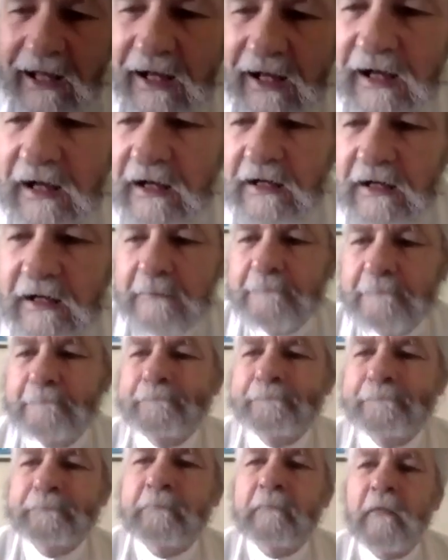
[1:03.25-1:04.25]
And
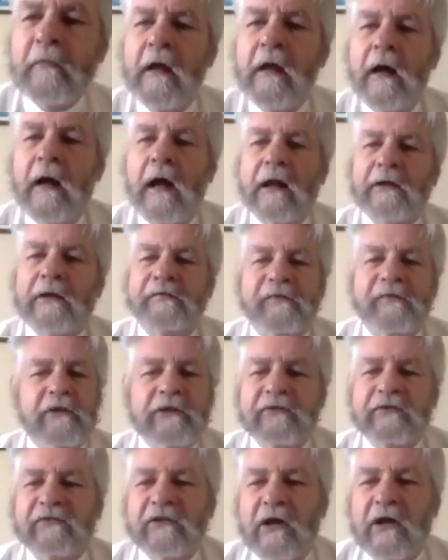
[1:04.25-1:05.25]
the
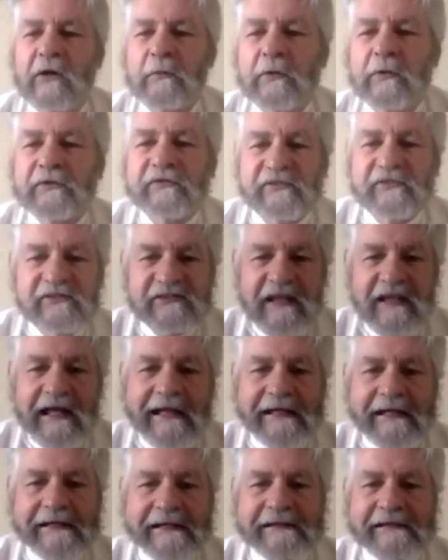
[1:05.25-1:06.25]
first thing I want to
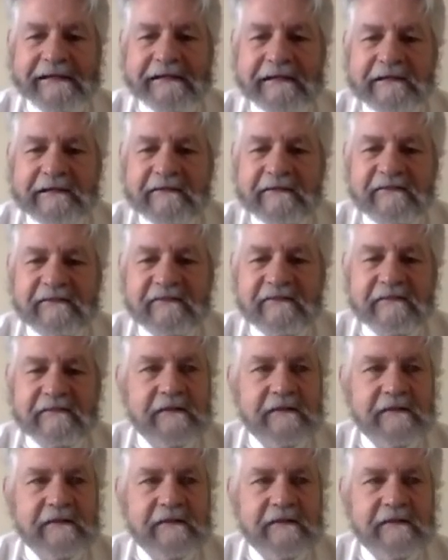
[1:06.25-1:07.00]
say is